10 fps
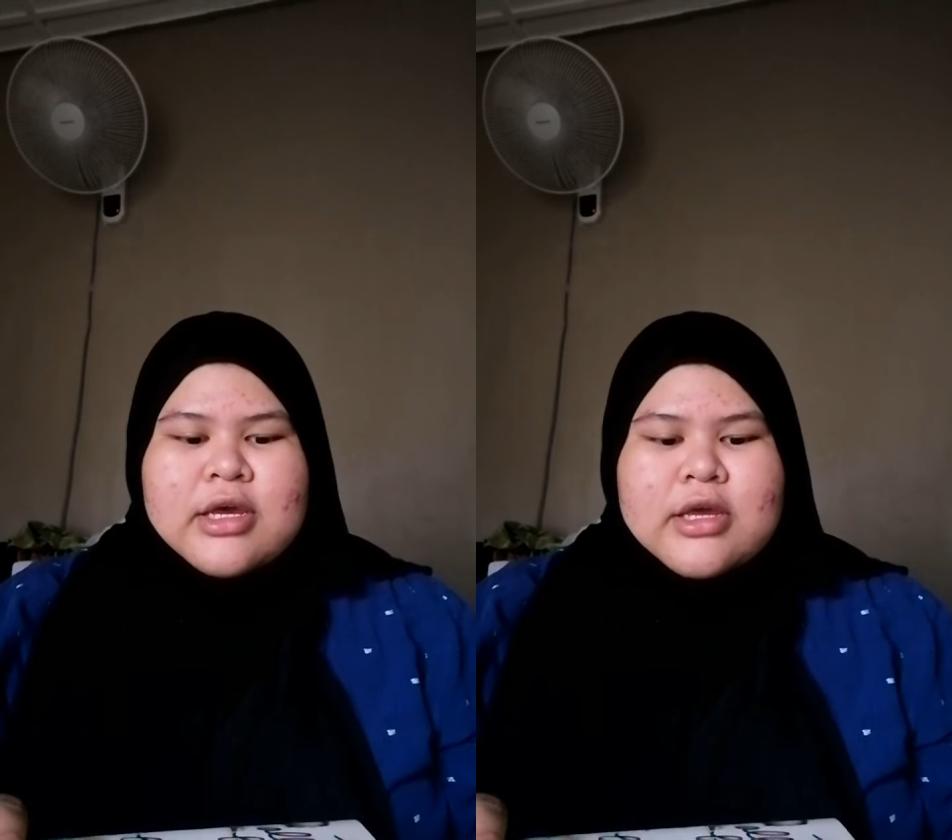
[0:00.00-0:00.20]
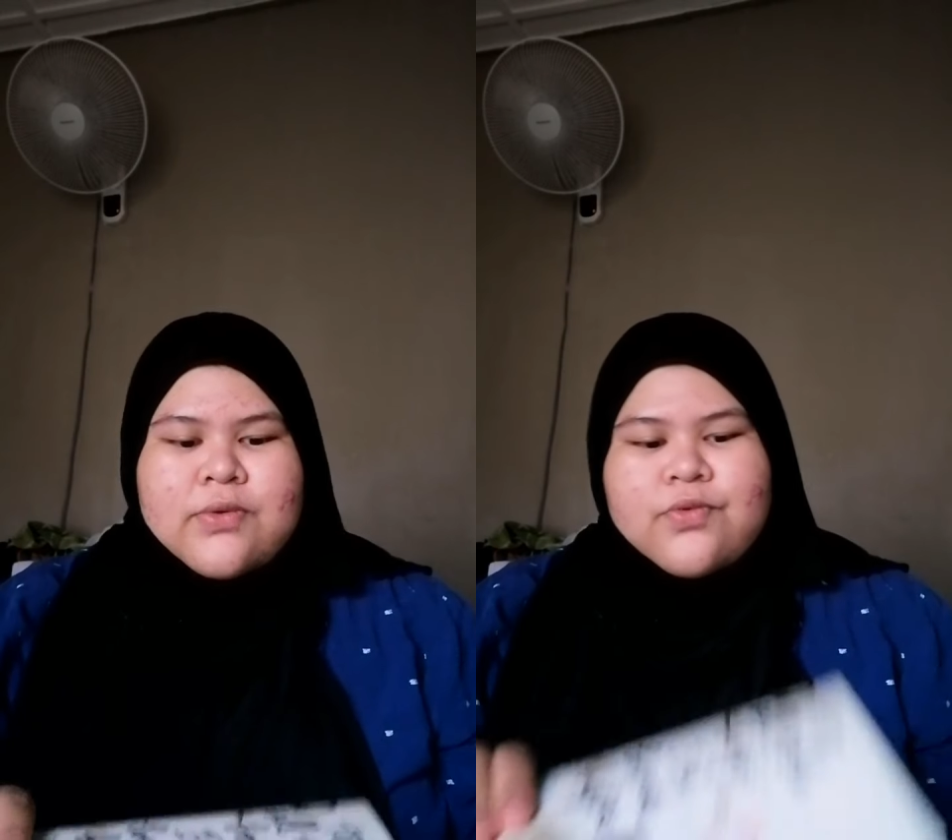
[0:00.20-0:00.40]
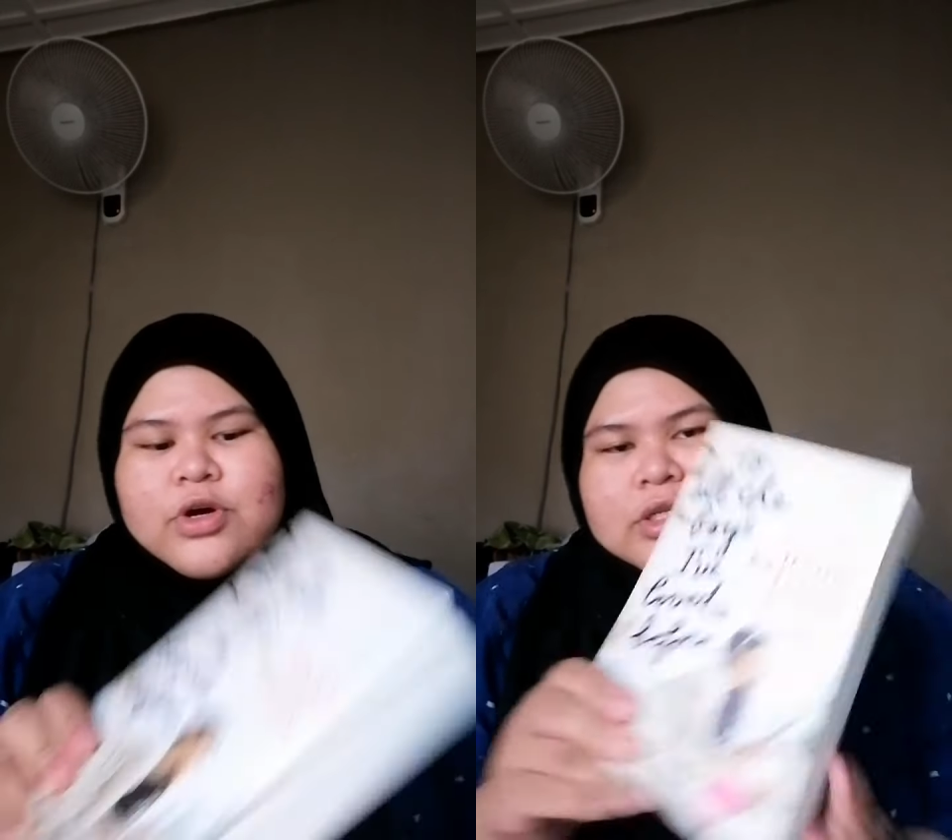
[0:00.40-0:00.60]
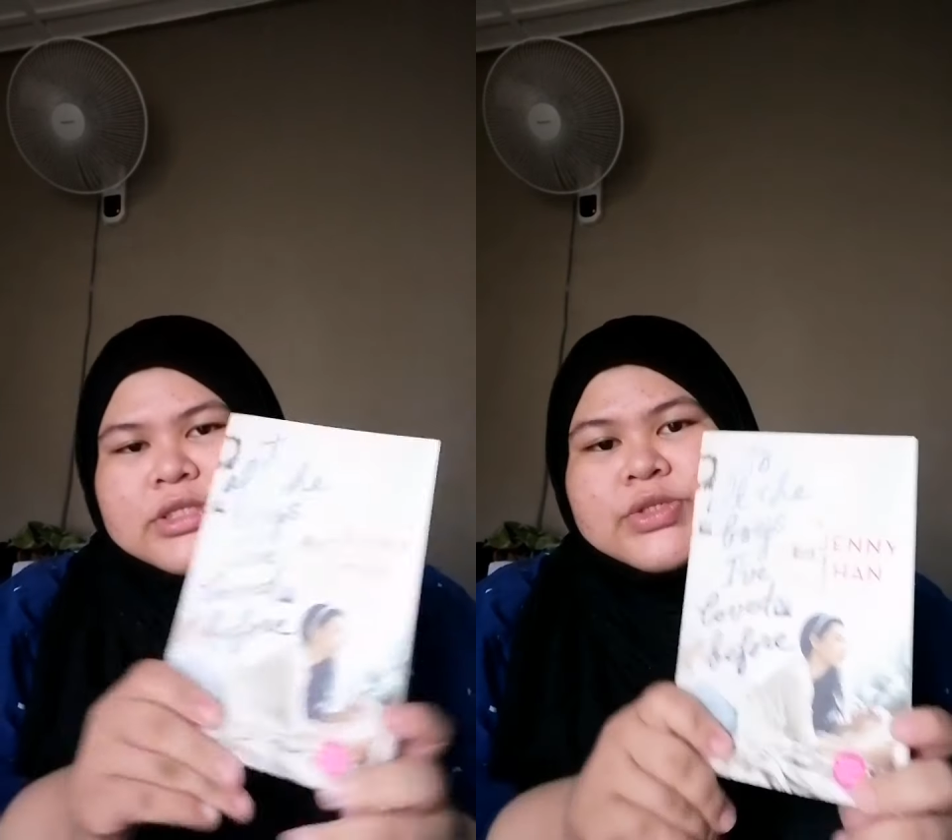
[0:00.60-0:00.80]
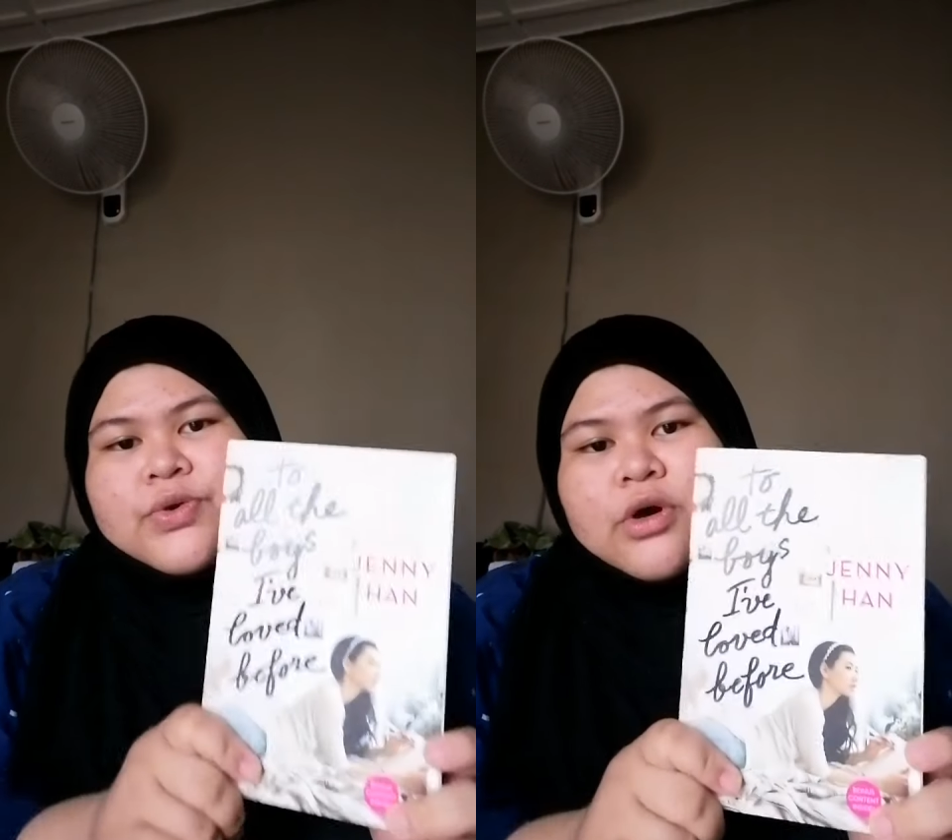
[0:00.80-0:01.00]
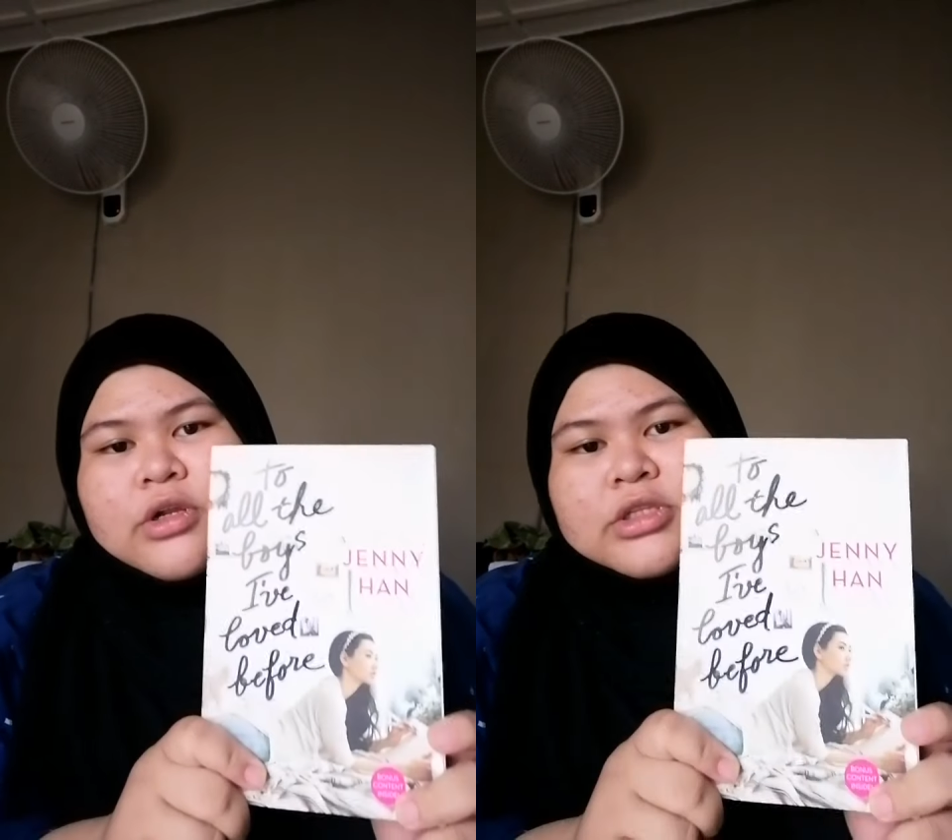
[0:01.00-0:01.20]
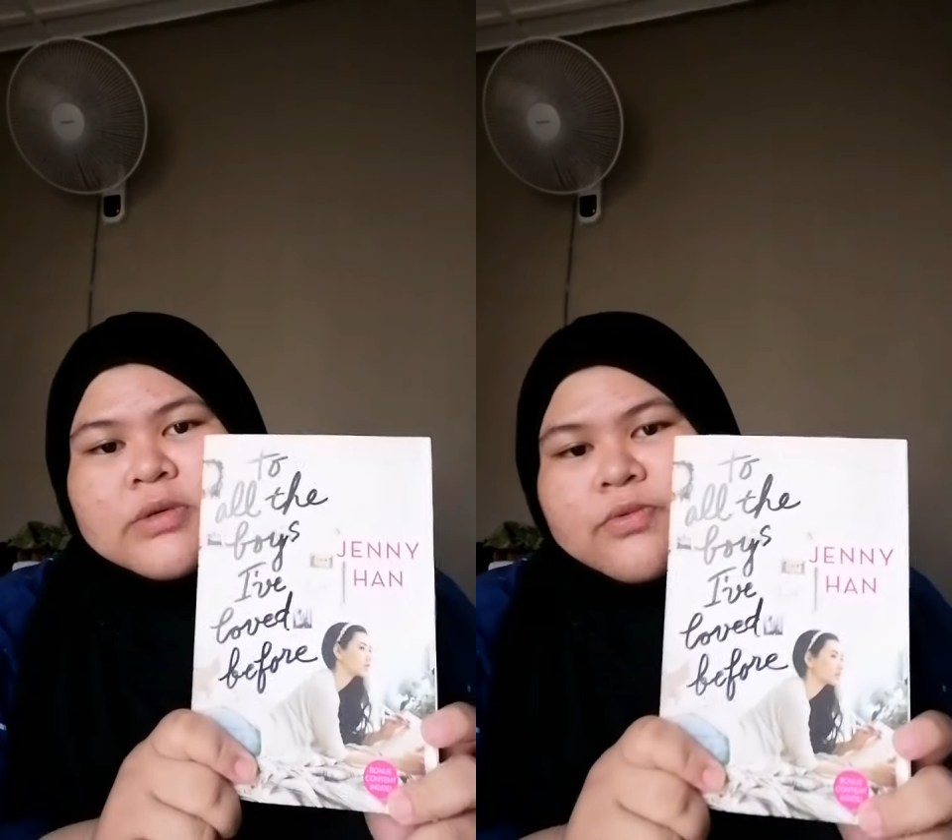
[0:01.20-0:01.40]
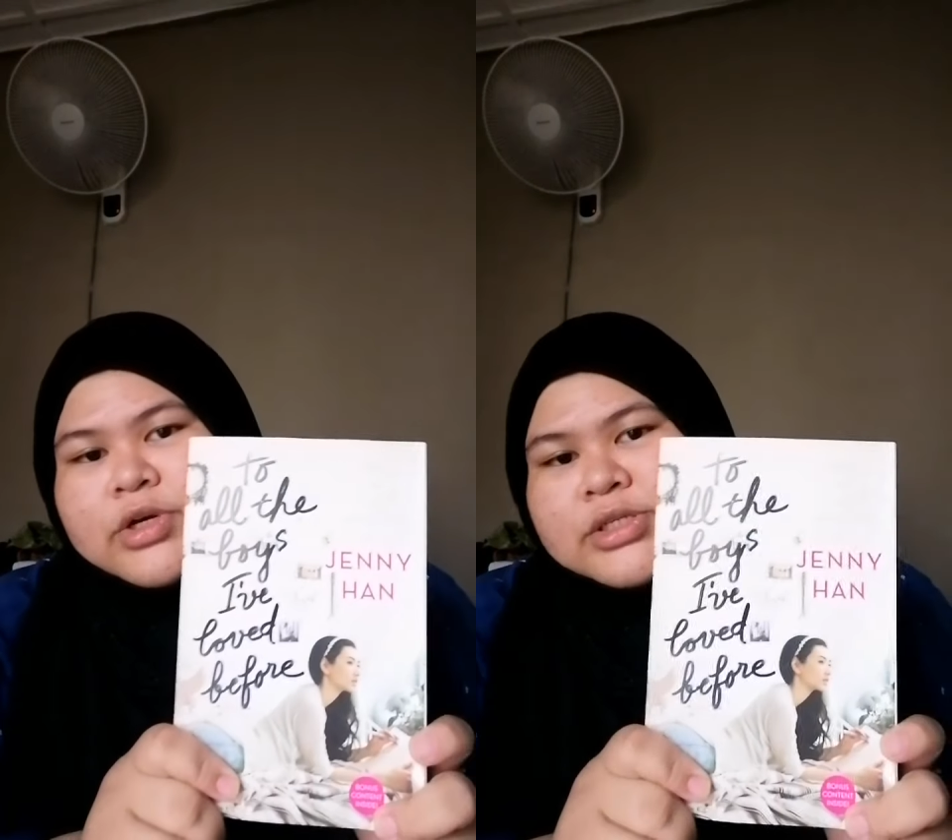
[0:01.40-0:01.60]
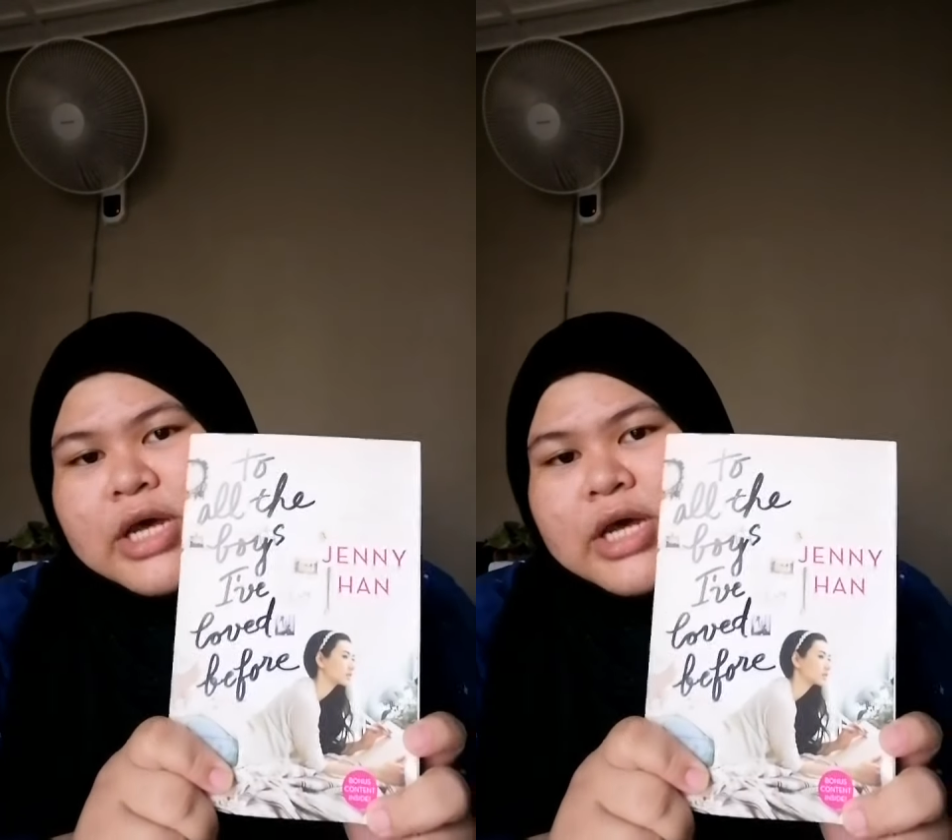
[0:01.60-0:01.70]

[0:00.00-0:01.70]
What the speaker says: It was To All the Words